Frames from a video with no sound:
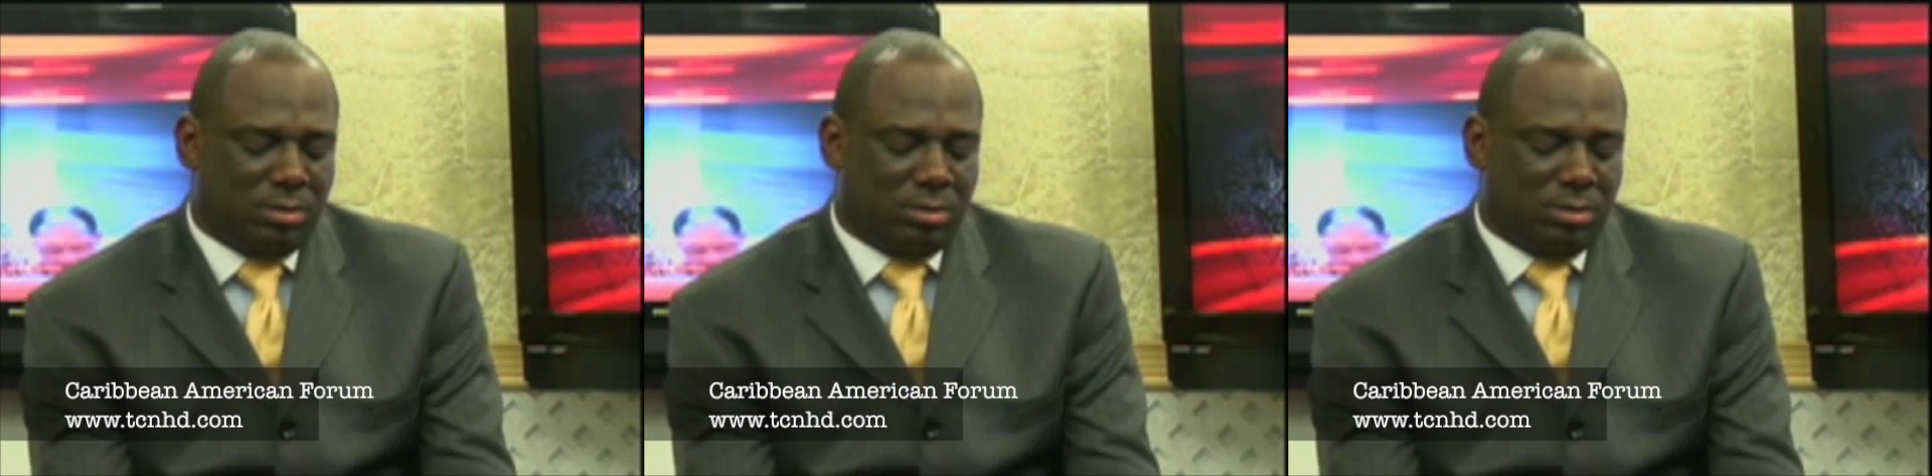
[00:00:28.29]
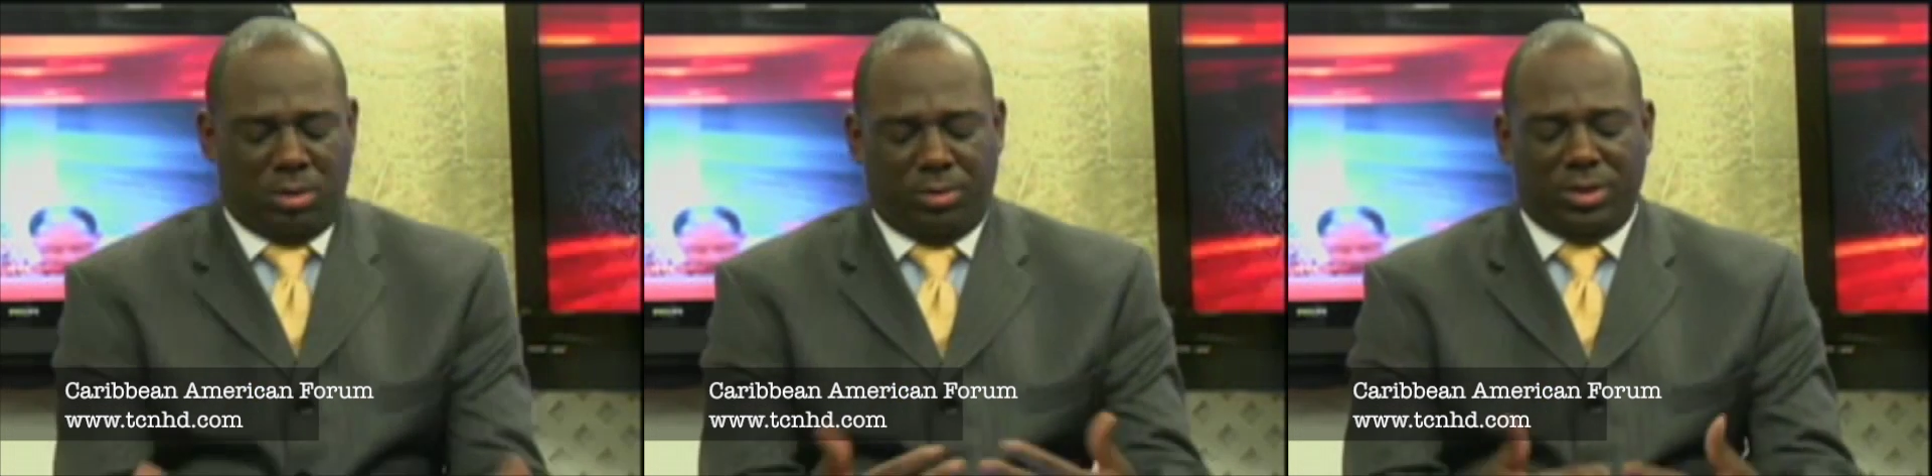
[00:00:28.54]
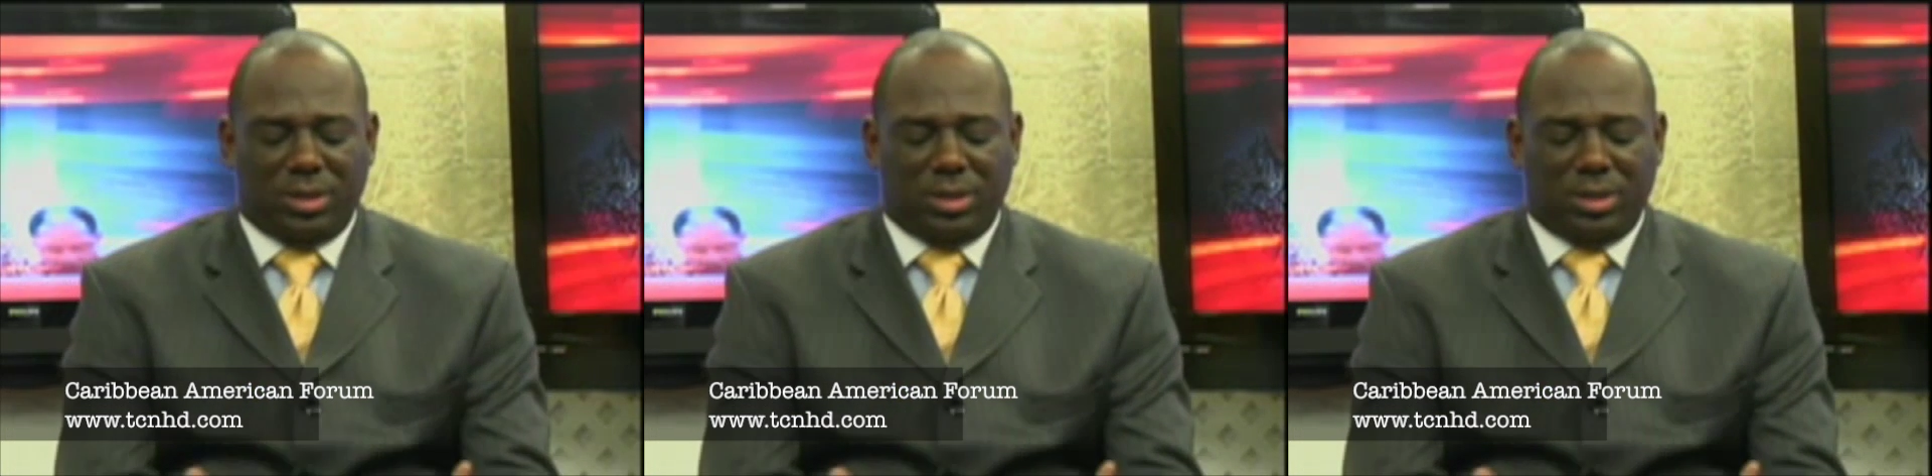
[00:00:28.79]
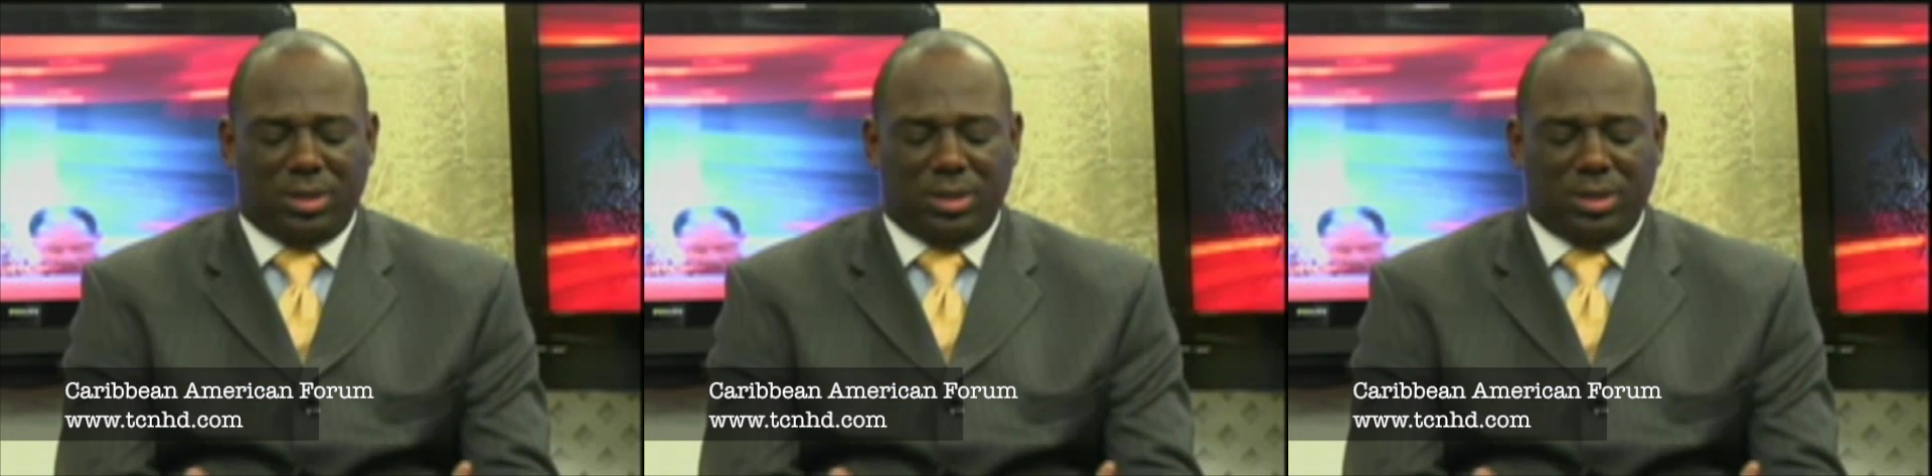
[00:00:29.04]
community in
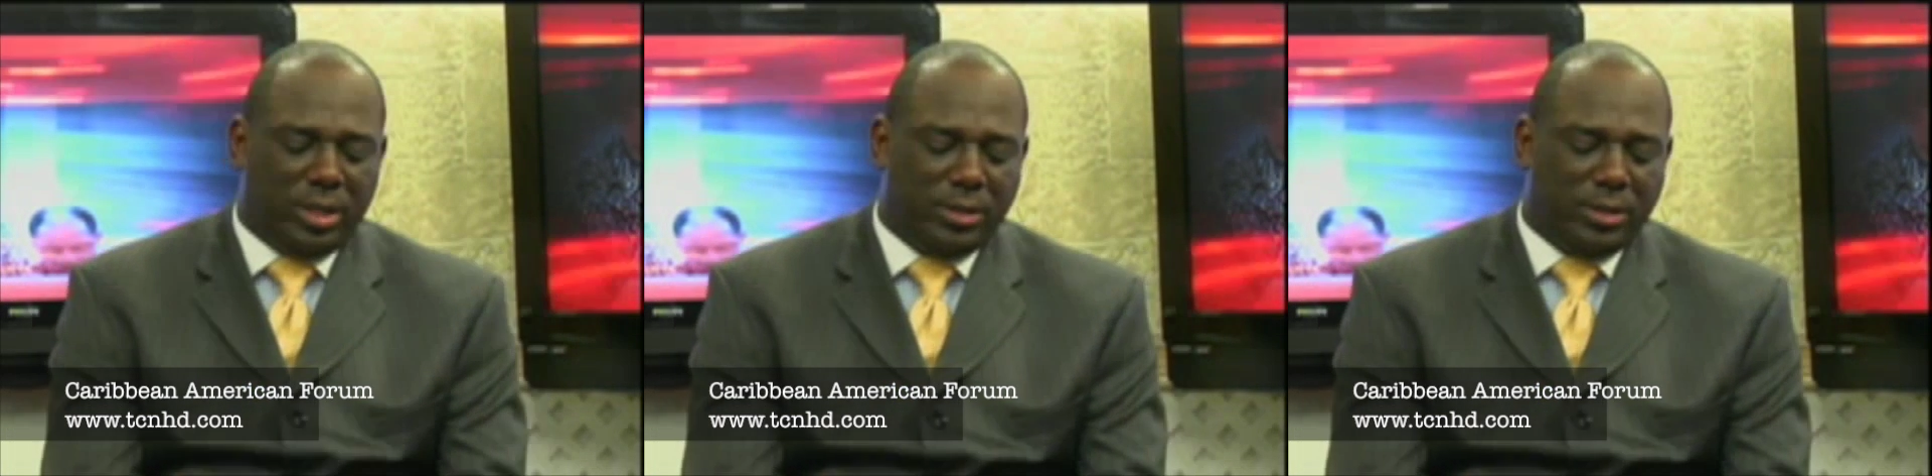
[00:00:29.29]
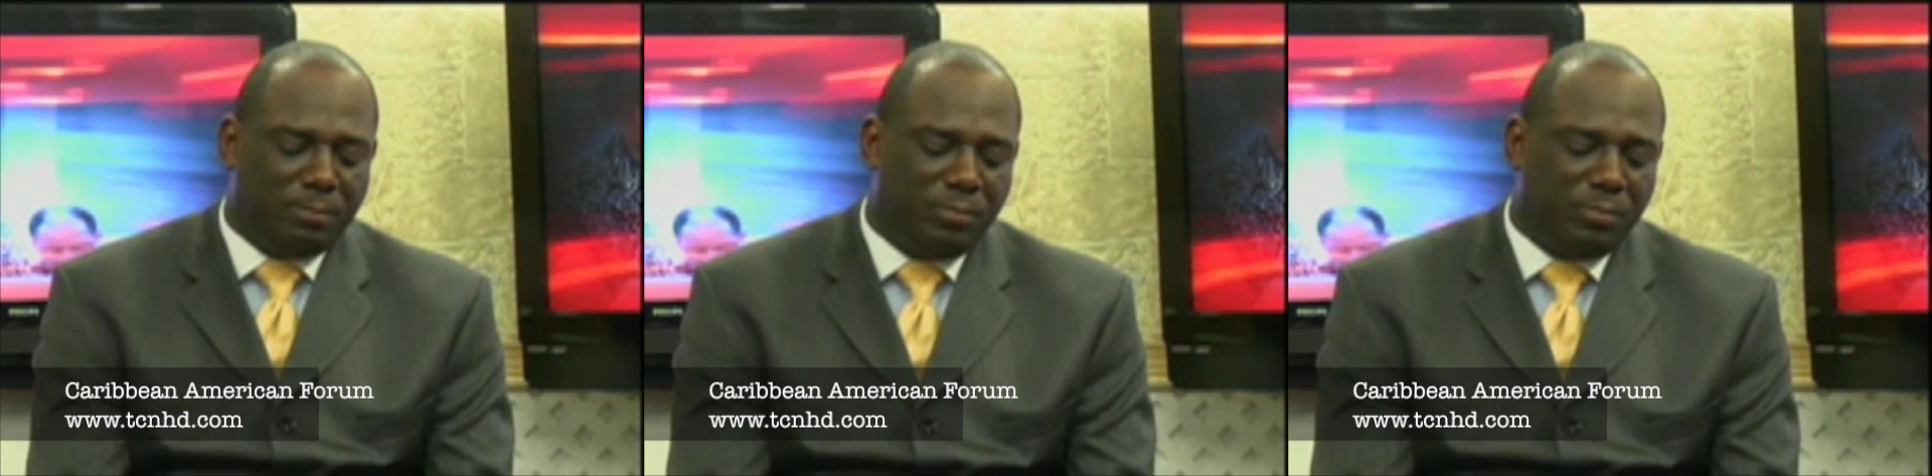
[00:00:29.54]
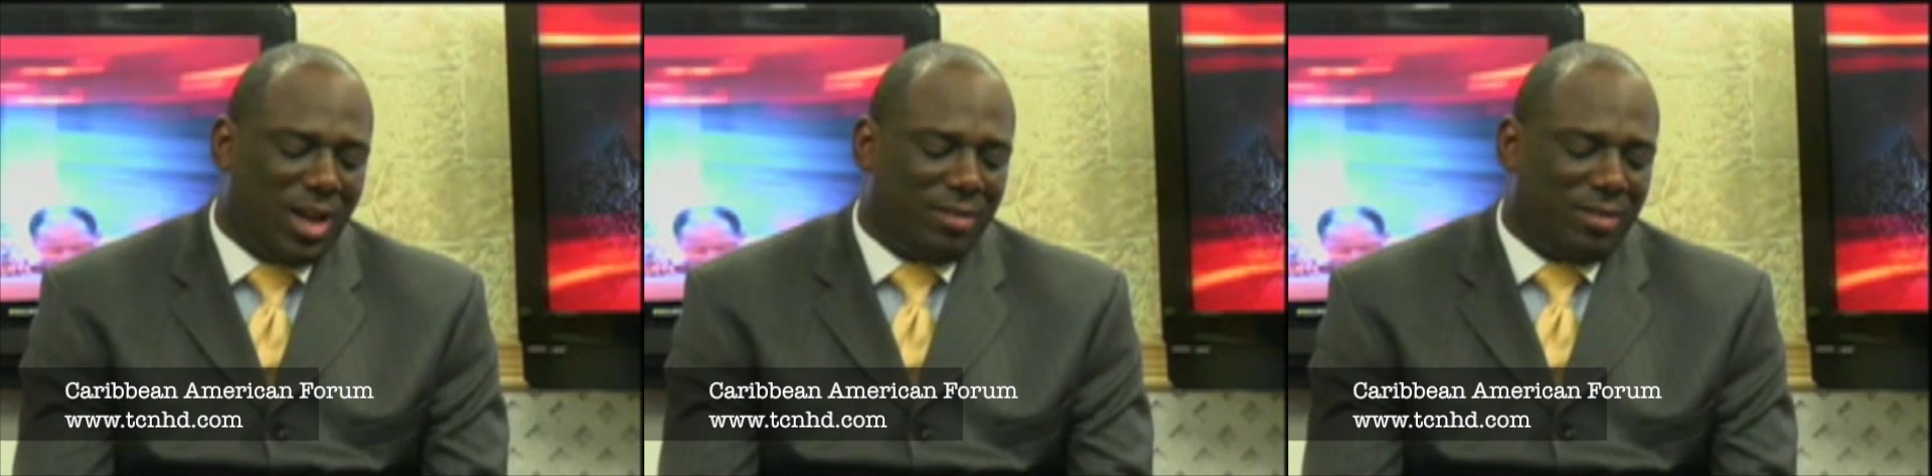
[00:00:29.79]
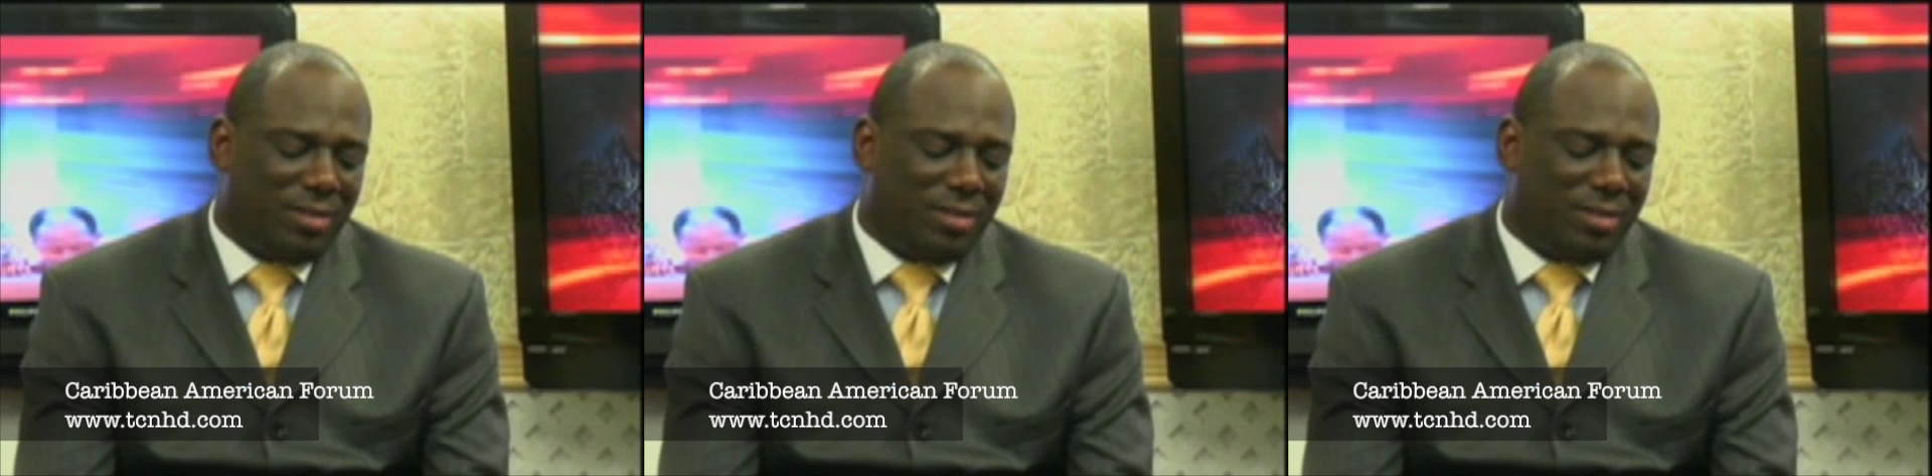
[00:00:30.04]
Brooklyn have
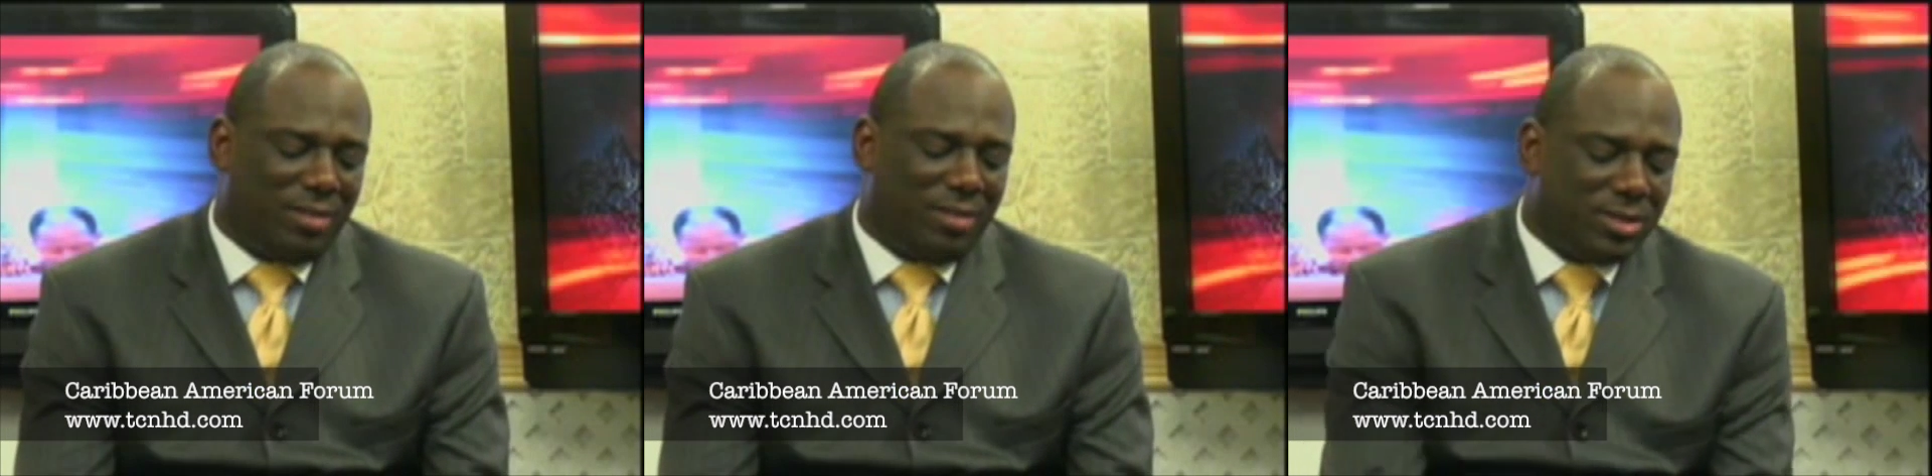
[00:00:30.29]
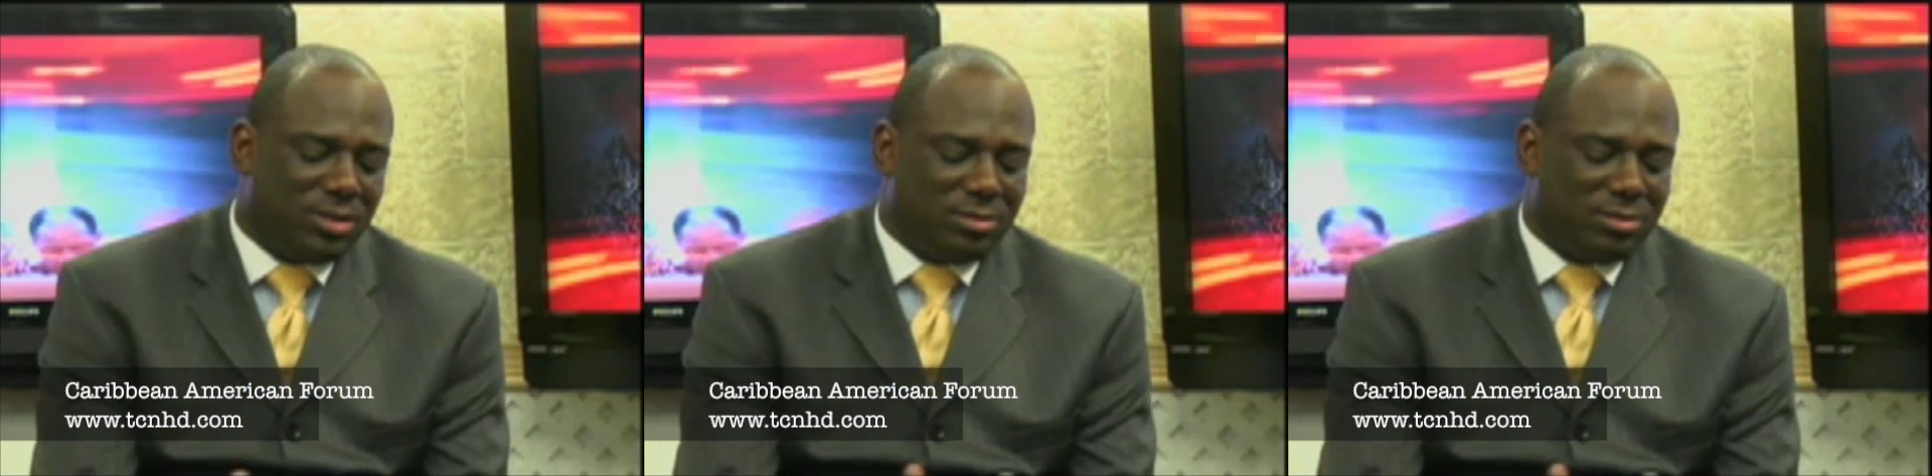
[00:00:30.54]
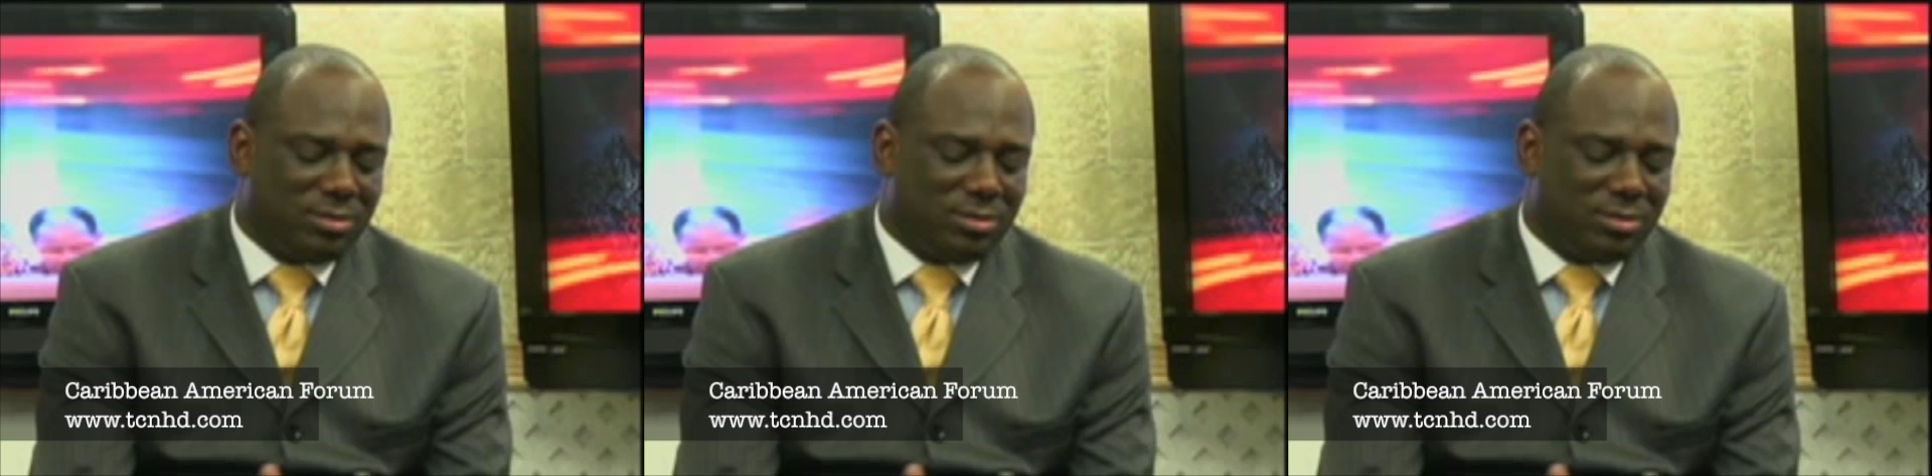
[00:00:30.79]
leveled against